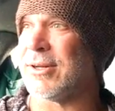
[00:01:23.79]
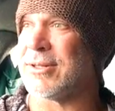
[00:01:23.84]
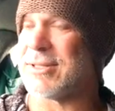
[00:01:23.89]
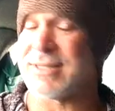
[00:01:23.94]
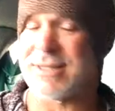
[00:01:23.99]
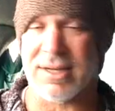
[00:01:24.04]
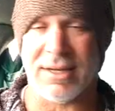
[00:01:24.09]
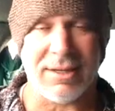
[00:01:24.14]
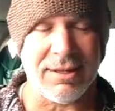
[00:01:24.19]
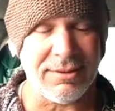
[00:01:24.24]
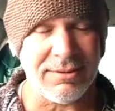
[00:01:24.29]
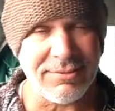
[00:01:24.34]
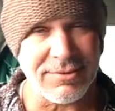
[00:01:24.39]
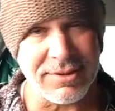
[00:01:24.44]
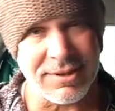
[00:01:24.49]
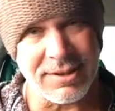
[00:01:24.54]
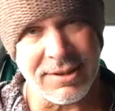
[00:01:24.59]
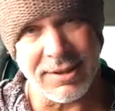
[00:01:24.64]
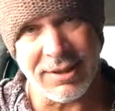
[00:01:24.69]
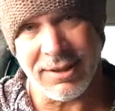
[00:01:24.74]

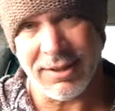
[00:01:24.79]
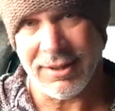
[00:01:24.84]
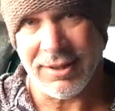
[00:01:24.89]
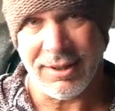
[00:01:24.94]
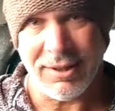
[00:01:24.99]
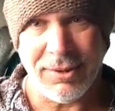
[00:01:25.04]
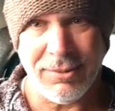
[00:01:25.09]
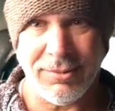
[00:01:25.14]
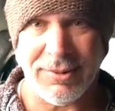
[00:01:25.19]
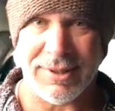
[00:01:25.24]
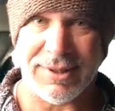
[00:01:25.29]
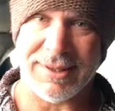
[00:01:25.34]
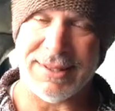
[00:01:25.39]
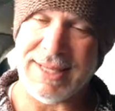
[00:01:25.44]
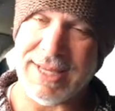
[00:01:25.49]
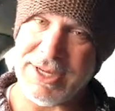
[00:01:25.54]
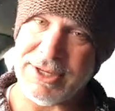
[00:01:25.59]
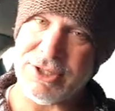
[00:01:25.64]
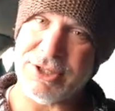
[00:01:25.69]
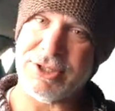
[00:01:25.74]
ourselves, with
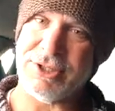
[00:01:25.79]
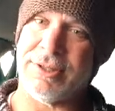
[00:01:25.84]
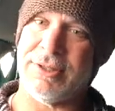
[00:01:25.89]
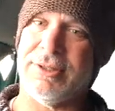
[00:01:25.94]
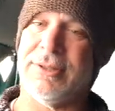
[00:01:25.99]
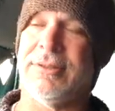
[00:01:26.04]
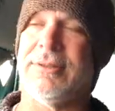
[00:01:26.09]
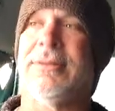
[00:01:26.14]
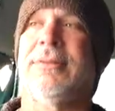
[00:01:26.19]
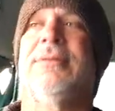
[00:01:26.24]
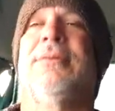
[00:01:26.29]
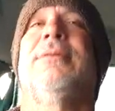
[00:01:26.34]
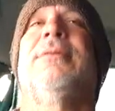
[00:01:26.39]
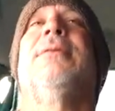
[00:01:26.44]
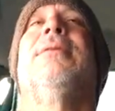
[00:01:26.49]
nature.